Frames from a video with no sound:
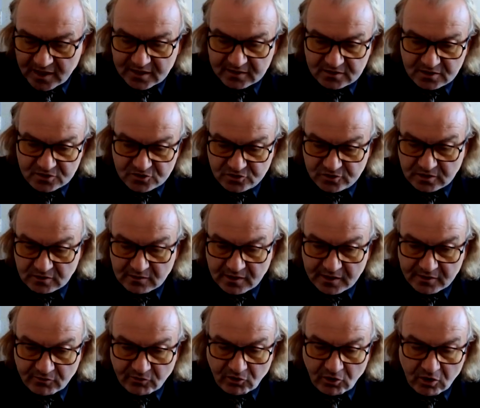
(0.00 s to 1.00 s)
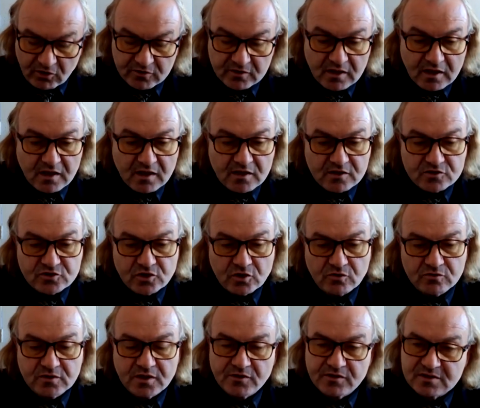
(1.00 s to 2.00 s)
ADHD later on.
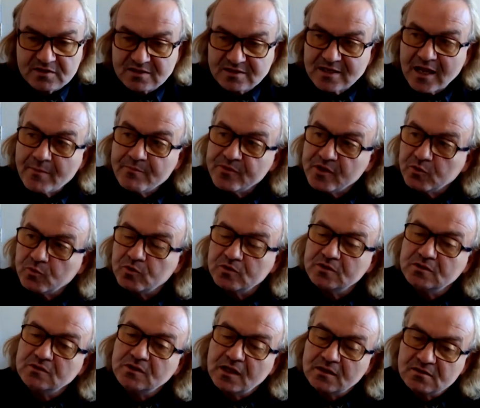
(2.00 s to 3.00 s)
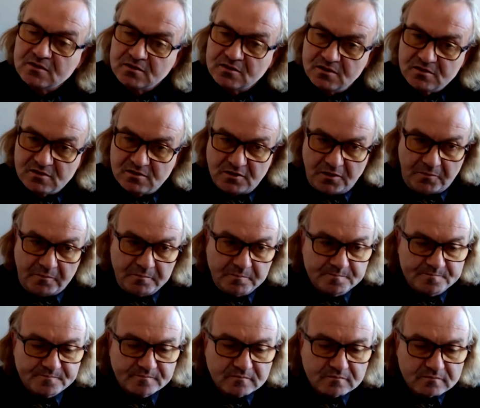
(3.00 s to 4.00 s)
So there is something within that
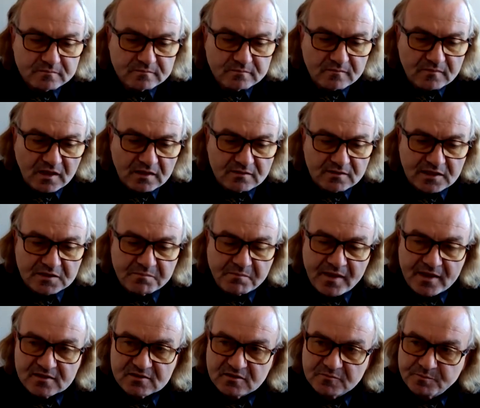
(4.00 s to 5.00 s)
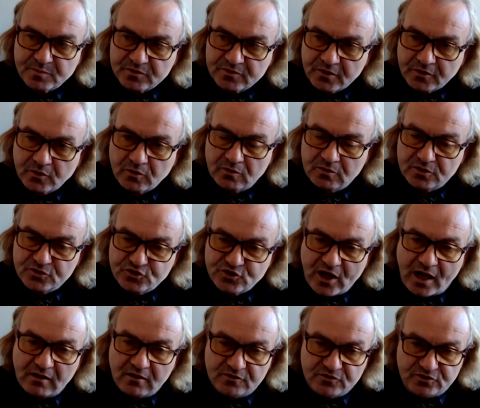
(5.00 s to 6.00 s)
system that makes it particularly
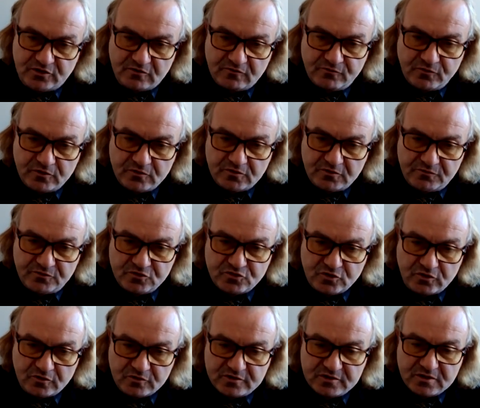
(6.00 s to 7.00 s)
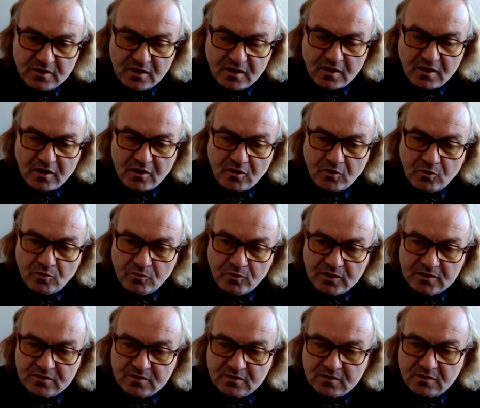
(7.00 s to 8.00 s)
challenging for individuals
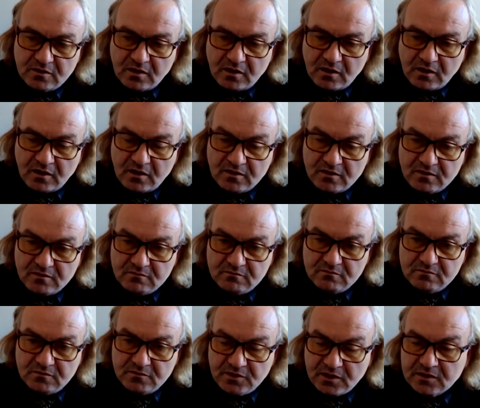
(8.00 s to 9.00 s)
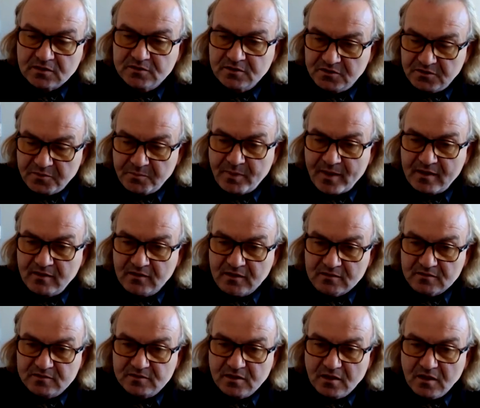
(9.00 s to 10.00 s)
with uh, nicotine
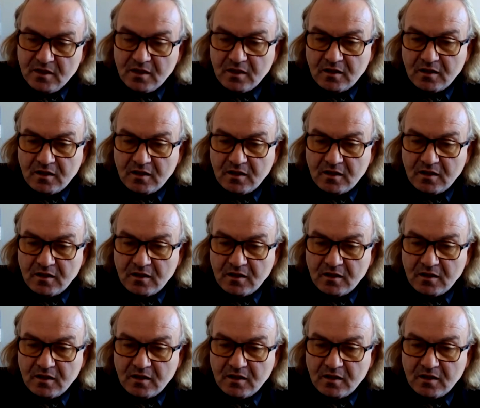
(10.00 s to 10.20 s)
dependence.